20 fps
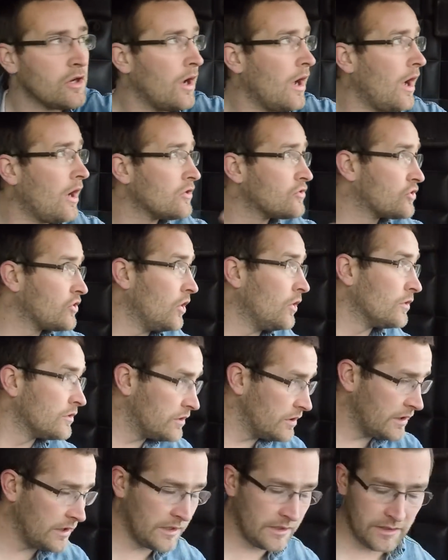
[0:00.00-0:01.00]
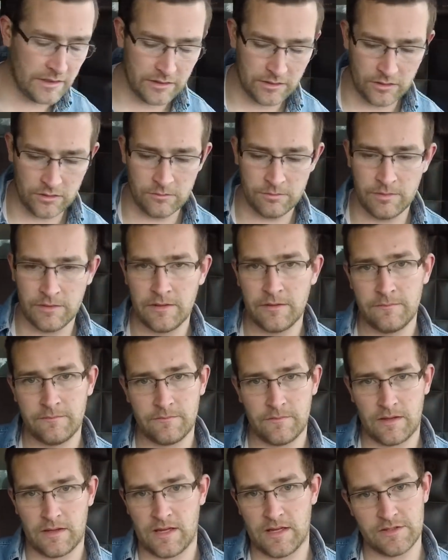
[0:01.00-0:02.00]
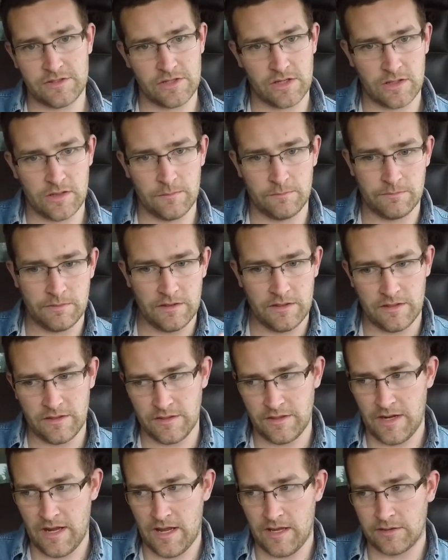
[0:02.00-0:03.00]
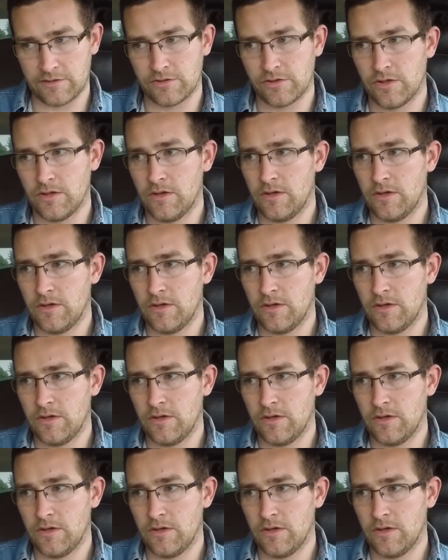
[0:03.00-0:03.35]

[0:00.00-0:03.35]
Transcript: I'll show it to you in a little bit. I got you clipped into the dash.